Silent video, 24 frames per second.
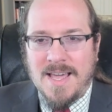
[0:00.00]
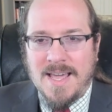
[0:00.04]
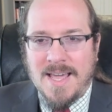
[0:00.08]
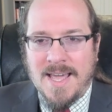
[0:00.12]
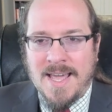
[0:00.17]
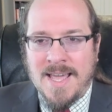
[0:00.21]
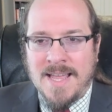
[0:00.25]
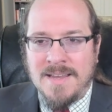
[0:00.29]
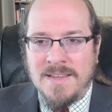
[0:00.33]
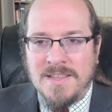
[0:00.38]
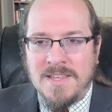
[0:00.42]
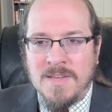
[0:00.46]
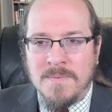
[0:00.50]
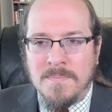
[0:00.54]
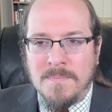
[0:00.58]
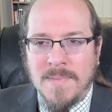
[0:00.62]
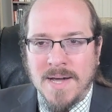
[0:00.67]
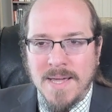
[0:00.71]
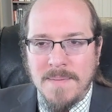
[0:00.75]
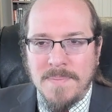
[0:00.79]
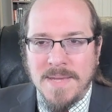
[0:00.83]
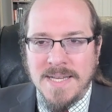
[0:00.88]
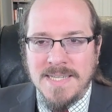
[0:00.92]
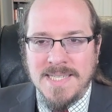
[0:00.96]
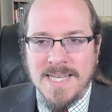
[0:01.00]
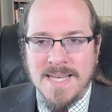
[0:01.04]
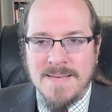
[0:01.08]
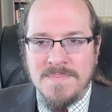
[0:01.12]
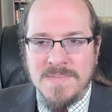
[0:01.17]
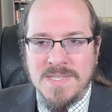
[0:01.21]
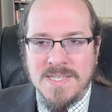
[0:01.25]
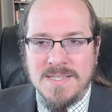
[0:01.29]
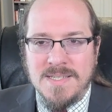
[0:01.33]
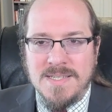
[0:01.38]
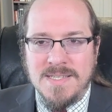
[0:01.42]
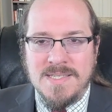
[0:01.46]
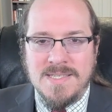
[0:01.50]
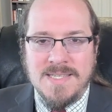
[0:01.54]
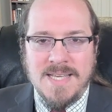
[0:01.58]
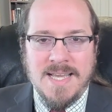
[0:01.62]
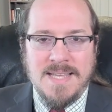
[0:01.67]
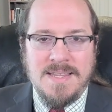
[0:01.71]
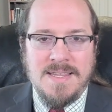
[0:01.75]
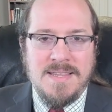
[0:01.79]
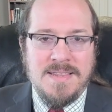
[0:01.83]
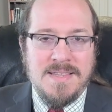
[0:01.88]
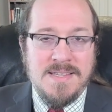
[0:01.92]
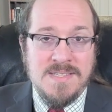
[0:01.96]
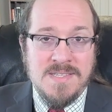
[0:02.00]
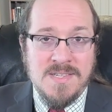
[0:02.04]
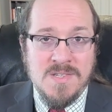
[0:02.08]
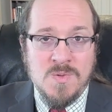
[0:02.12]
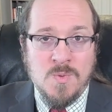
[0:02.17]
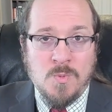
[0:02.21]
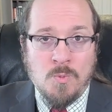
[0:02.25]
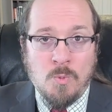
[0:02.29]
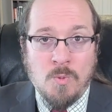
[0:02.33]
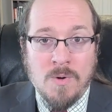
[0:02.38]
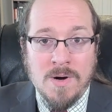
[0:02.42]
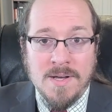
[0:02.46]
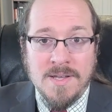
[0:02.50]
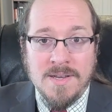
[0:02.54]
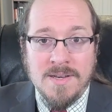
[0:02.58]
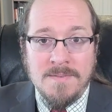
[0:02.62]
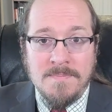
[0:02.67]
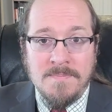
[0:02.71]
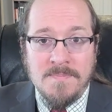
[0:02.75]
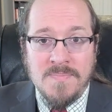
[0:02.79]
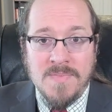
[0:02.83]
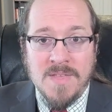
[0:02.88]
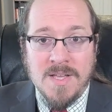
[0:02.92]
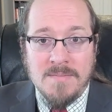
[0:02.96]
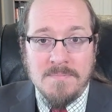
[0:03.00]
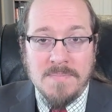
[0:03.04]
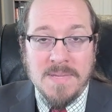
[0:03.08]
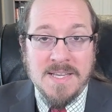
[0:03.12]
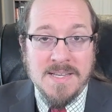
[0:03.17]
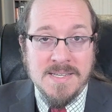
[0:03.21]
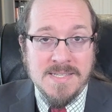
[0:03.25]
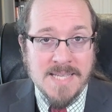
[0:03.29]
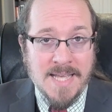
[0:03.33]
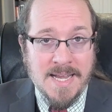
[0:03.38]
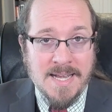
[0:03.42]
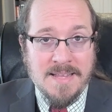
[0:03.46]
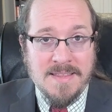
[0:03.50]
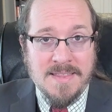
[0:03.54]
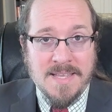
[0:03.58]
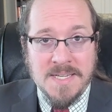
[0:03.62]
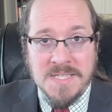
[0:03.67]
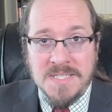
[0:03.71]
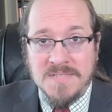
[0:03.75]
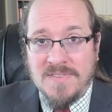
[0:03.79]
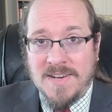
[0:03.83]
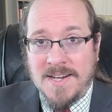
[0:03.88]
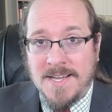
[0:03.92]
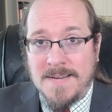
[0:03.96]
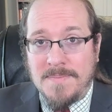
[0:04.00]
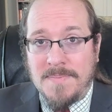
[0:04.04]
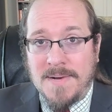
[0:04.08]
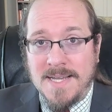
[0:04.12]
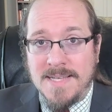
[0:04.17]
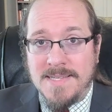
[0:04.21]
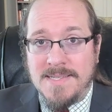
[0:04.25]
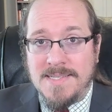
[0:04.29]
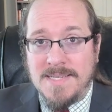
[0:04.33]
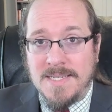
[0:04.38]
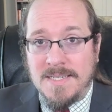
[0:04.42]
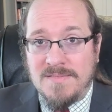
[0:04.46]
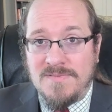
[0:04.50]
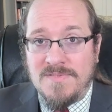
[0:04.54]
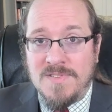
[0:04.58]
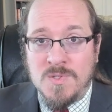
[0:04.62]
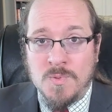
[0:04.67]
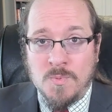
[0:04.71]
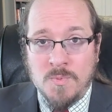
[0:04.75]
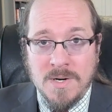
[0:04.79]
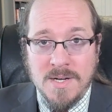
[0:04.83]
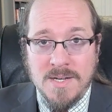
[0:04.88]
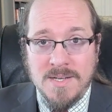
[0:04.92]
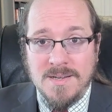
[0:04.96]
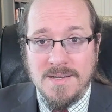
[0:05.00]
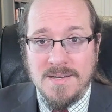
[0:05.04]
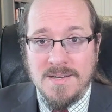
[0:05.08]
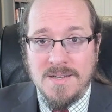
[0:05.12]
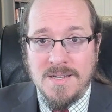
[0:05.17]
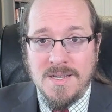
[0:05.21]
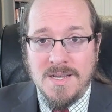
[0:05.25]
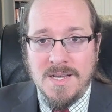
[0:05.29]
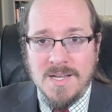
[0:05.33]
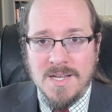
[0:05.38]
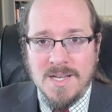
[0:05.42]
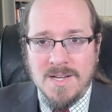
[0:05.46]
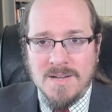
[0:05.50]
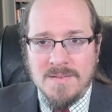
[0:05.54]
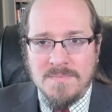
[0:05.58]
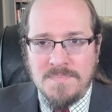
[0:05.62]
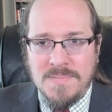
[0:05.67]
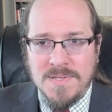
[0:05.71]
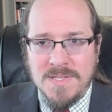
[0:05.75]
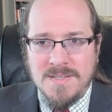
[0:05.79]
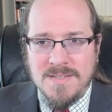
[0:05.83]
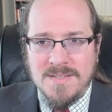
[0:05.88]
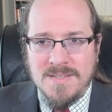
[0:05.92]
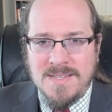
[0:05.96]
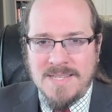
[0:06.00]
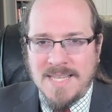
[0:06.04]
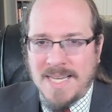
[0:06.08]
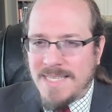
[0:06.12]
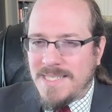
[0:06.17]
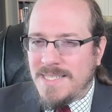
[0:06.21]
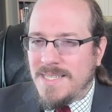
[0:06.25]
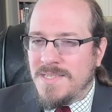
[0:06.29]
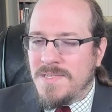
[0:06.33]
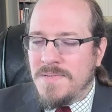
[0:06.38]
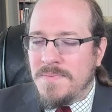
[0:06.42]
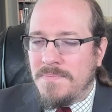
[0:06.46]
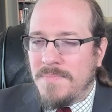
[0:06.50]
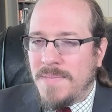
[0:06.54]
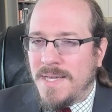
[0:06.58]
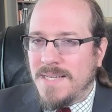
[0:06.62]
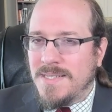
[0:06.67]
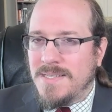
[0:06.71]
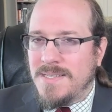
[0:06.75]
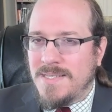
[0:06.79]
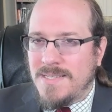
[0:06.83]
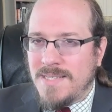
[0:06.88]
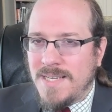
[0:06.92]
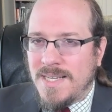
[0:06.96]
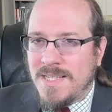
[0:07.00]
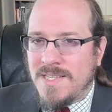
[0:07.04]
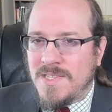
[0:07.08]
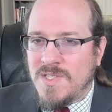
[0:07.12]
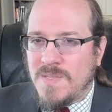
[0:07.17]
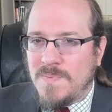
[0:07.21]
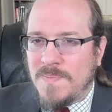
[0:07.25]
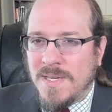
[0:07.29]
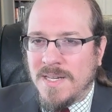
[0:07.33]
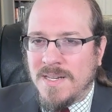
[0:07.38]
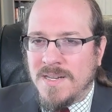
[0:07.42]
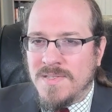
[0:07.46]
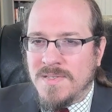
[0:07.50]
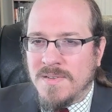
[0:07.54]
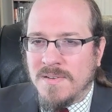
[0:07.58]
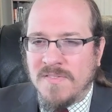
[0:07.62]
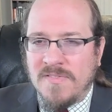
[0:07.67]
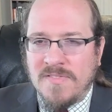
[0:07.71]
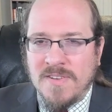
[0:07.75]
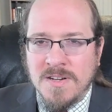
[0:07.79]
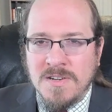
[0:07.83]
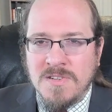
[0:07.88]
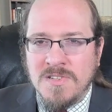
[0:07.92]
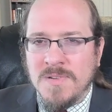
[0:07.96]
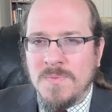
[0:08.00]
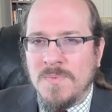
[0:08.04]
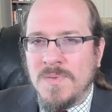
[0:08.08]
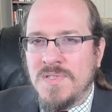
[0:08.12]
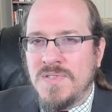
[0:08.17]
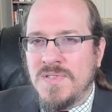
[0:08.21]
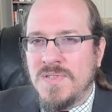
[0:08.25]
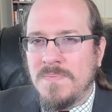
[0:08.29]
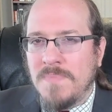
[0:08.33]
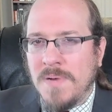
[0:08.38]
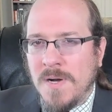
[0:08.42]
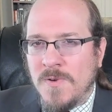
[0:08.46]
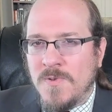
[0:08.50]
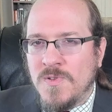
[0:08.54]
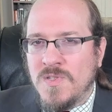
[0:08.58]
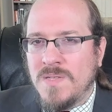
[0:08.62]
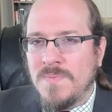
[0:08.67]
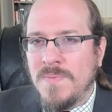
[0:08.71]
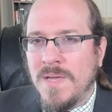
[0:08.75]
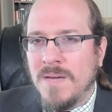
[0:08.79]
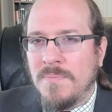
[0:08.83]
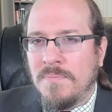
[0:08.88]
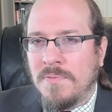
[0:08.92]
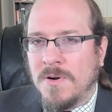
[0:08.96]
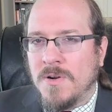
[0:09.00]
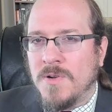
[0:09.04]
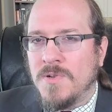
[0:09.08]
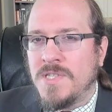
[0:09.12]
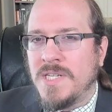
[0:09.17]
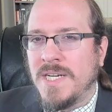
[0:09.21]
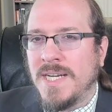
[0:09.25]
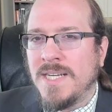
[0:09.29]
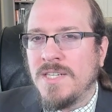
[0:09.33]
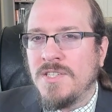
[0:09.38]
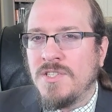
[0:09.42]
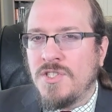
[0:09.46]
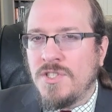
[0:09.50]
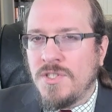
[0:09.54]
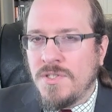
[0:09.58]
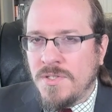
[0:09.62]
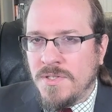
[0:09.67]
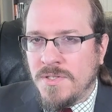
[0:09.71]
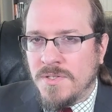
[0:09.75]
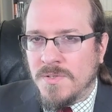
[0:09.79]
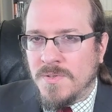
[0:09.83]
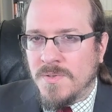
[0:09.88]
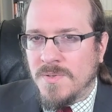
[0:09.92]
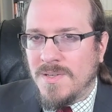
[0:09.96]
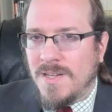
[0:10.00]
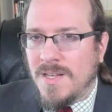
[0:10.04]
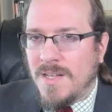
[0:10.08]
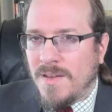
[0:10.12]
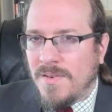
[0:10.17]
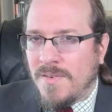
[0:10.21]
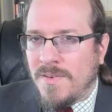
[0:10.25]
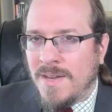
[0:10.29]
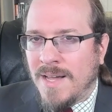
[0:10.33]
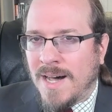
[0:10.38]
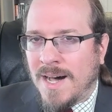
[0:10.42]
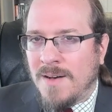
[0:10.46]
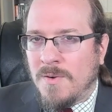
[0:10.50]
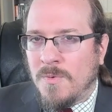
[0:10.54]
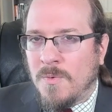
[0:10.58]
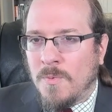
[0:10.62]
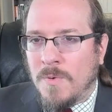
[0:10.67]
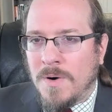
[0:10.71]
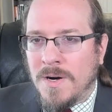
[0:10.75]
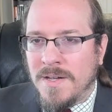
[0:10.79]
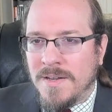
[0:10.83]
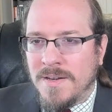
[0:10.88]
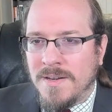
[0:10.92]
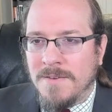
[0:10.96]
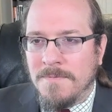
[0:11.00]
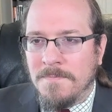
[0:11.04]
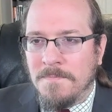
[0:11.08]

And you might be tempted to say that this is 1, because anything divided by itself is 1. But that doesn't make sense because our function was supposed to be approaching 2, not 1.